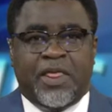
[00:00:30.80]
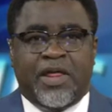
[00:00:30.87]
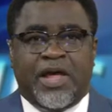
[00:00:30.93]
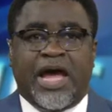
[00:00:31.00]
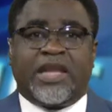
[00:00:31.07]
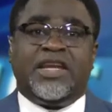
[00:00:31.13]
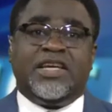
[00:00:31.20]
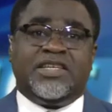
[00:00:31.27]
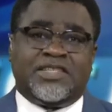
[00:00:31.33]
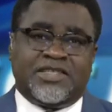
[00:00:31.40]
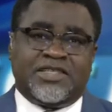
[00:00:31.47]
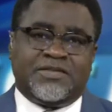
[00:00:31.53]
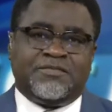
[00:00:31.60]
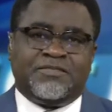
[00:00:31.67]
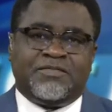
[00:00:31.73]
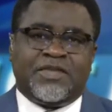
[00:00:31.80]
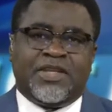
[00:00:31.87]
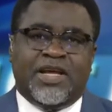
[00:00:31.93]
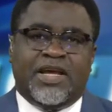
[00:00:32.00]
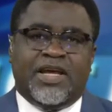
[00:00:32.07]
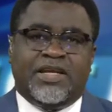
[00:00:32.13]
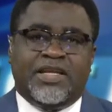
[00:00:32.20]
At least,
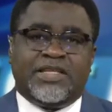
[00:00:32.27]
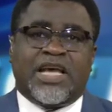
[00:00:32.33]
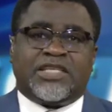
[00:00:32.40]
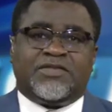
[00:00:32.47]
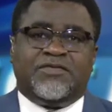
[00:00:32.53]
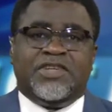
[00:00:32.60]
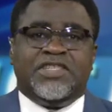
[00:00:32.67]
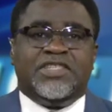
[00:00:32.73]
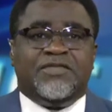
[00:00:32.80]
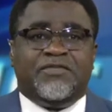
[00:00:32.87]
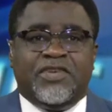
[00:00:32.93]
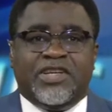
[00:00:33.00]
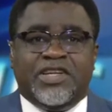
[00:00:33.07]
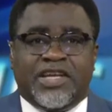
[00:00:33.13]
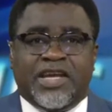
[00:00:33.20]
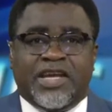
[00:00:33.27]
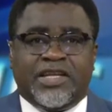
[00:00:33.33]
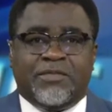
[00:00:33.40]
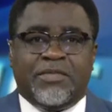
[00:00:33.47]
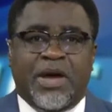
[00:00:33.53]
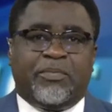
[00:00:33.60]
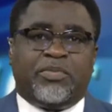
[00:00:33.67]
this has
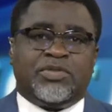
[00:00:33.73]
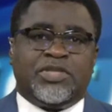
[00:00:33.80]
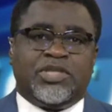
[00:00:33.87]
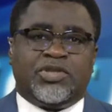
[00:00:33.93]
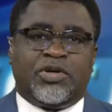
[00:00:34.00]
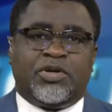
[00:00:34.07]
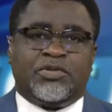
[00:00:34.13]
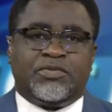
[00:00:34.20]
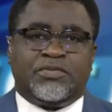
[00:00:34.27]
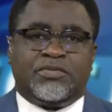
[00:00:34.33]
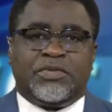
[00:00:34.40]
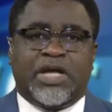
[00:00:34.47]
vindicated my position